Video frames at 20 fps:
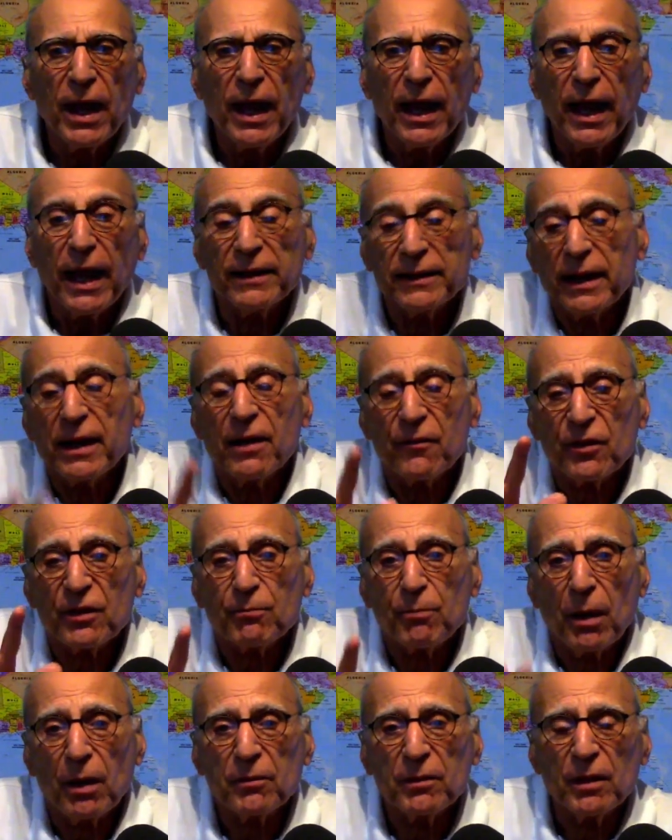And they never
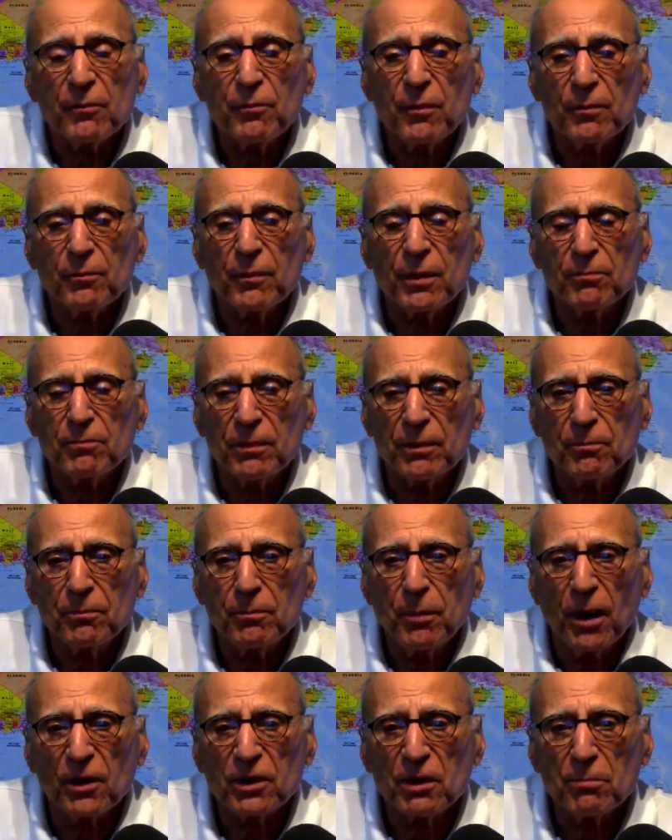
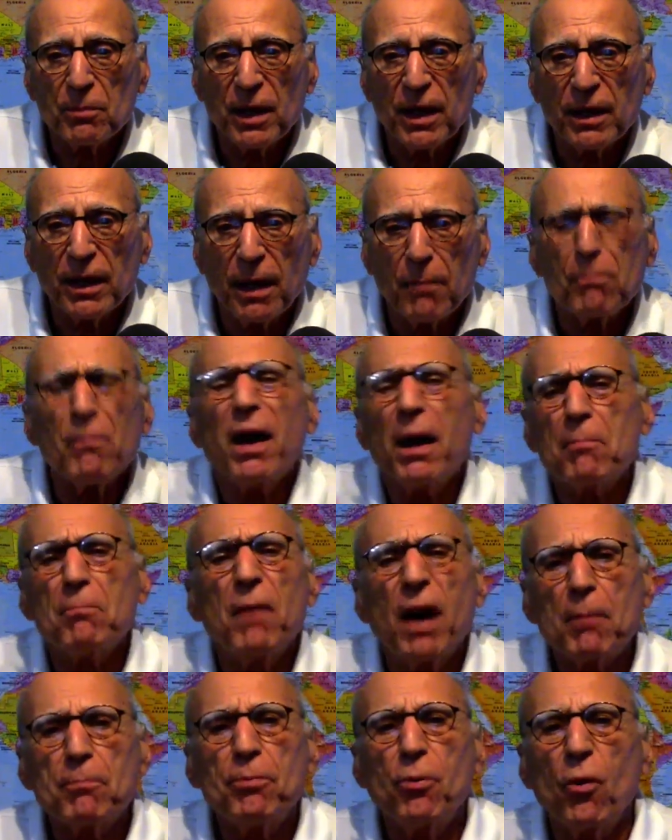bothered me again.
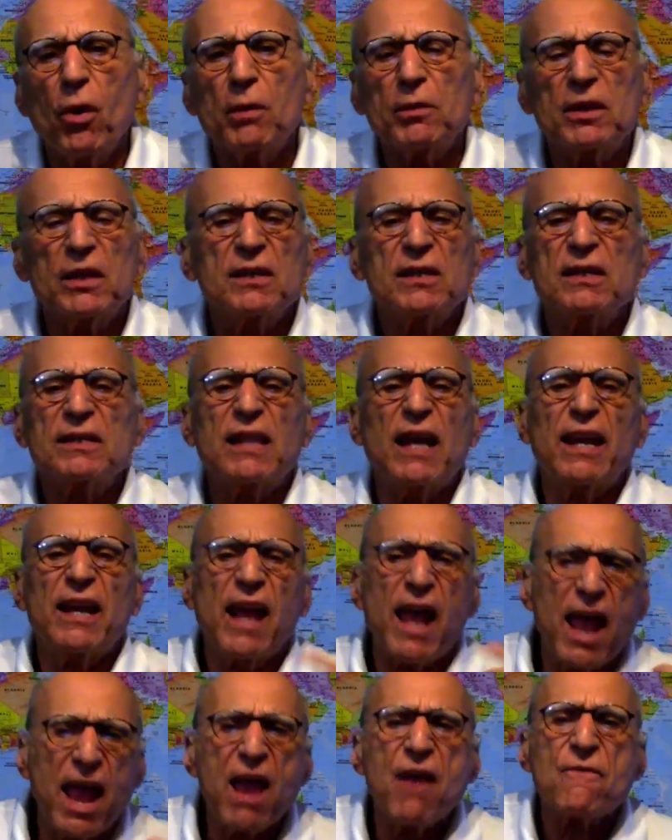My point is that
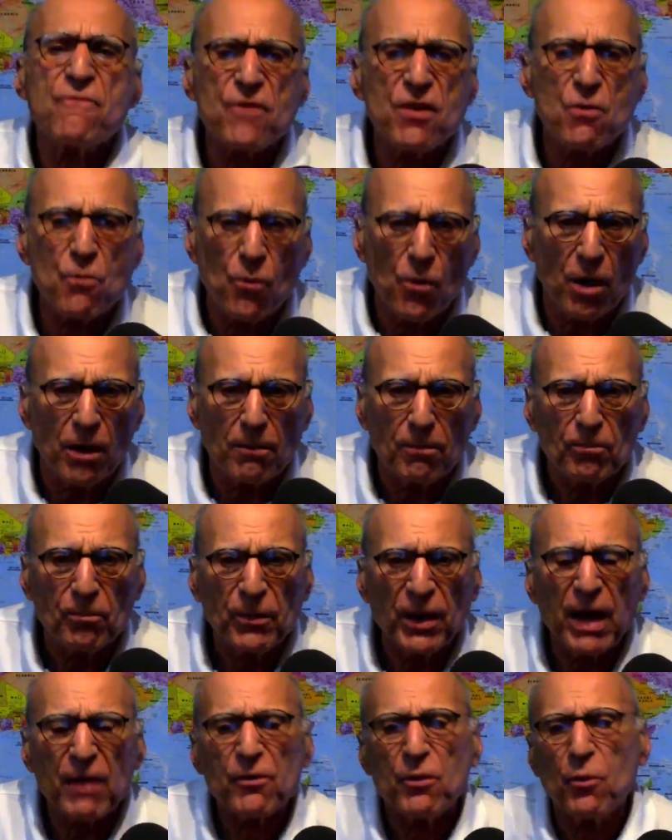everyone
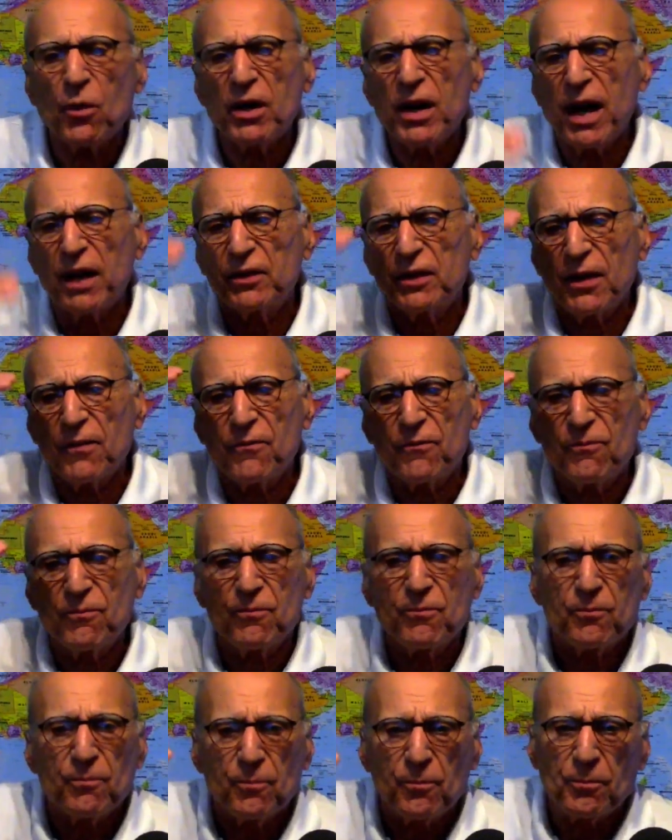had their
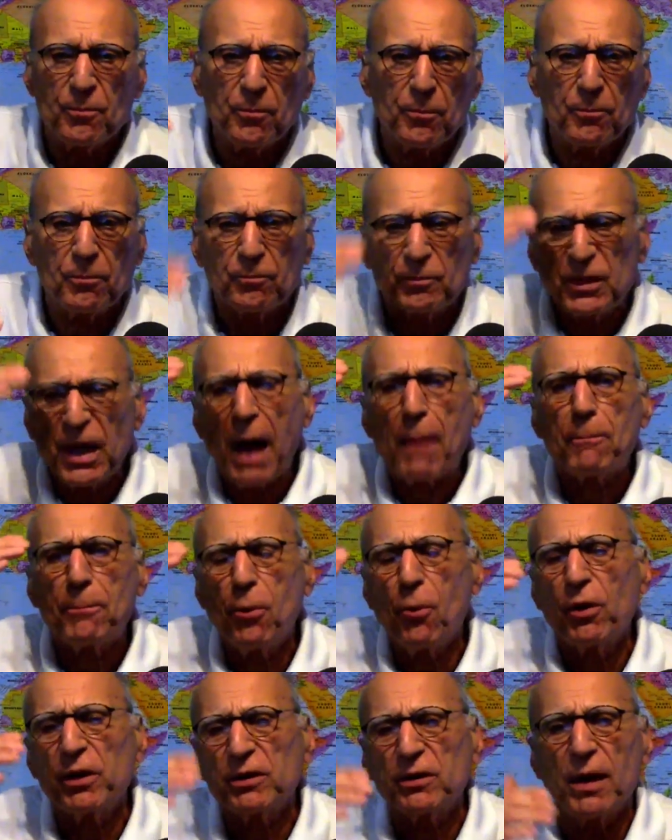top
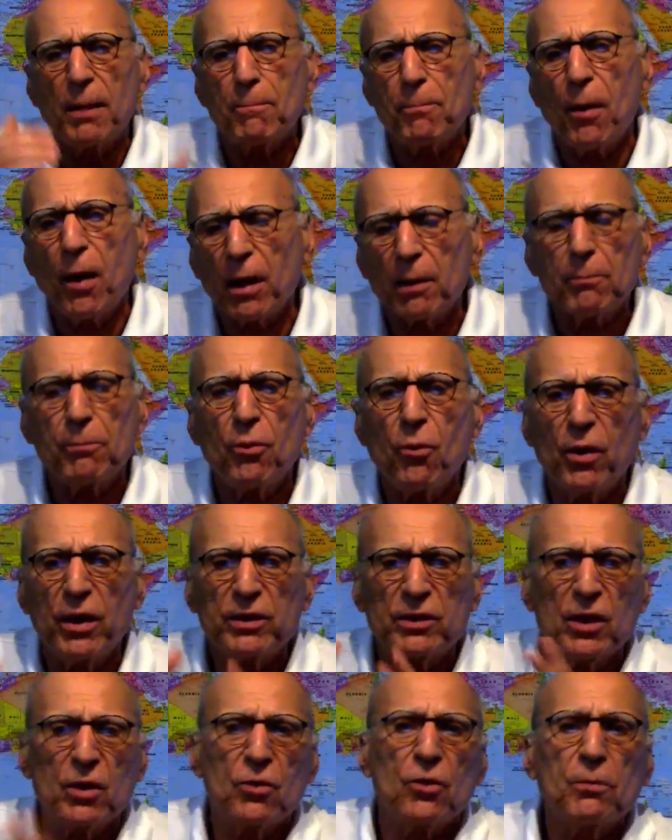point, their bottom
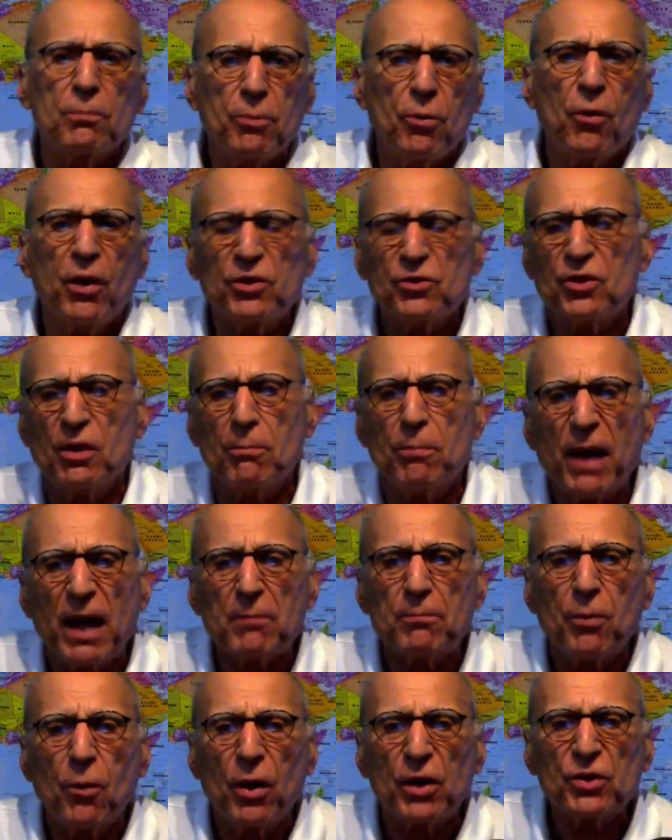point, their good points, their
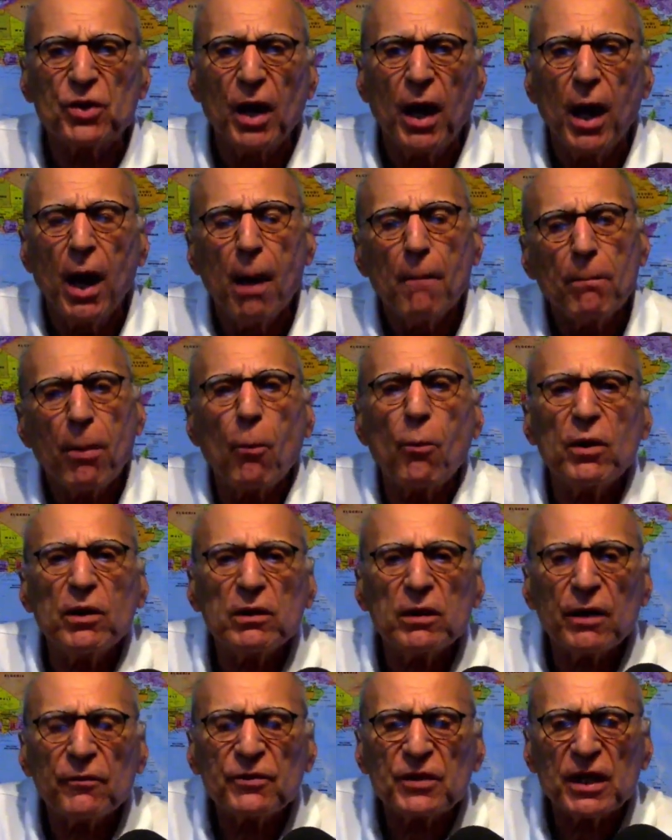bad points. But we
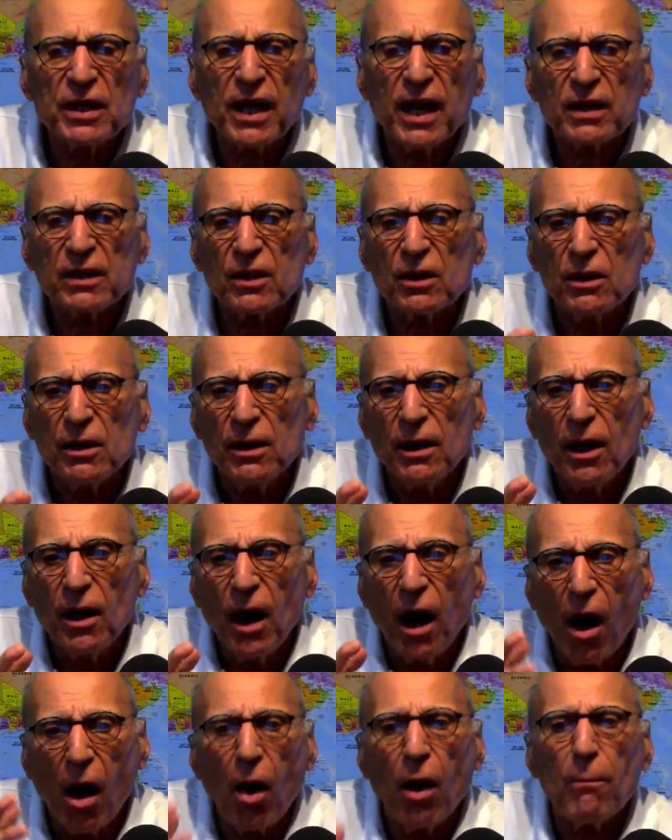lived together
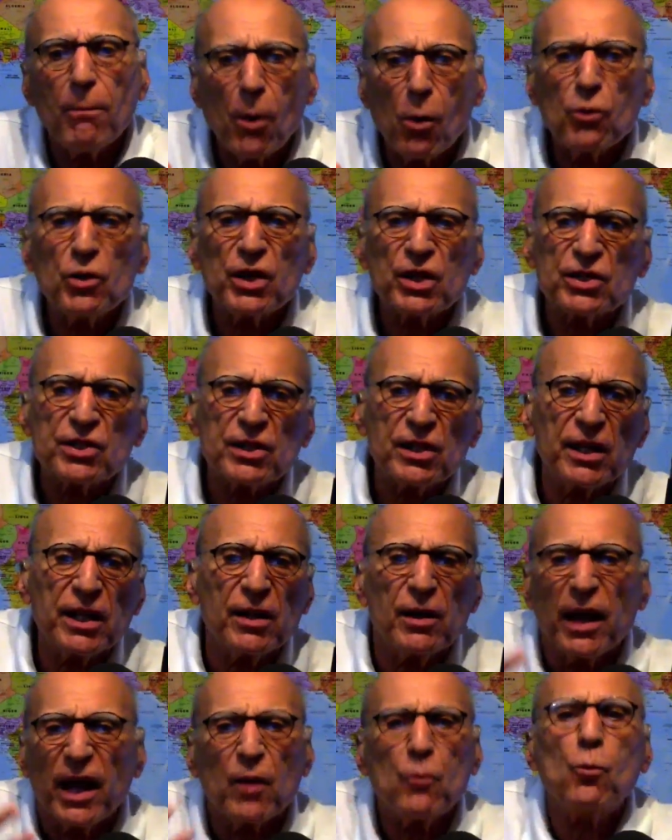
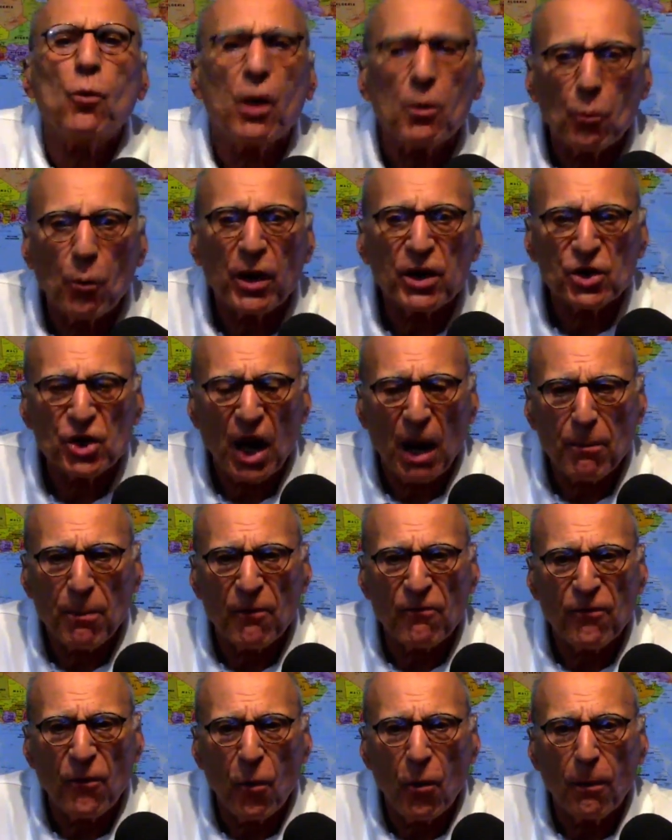harmoniously in one way, shape, or
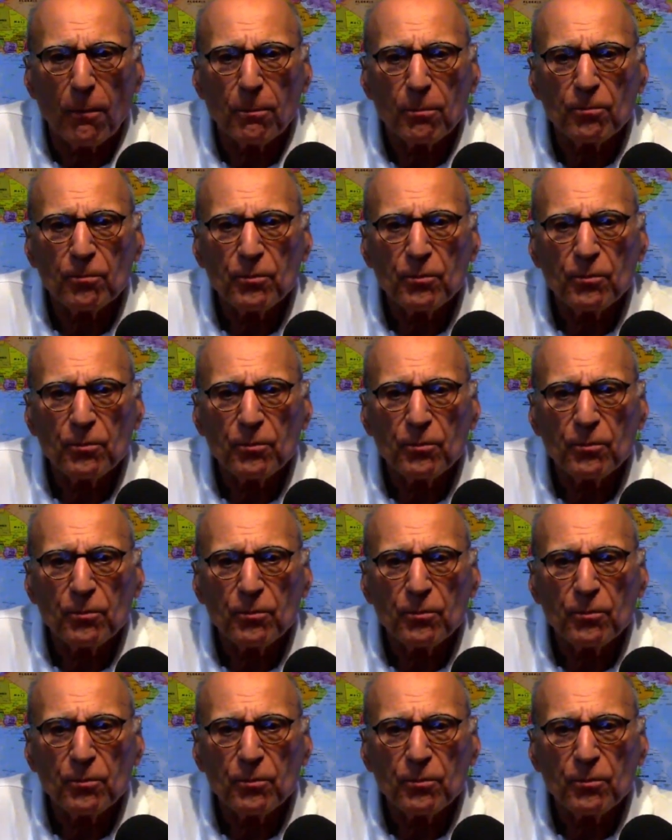form.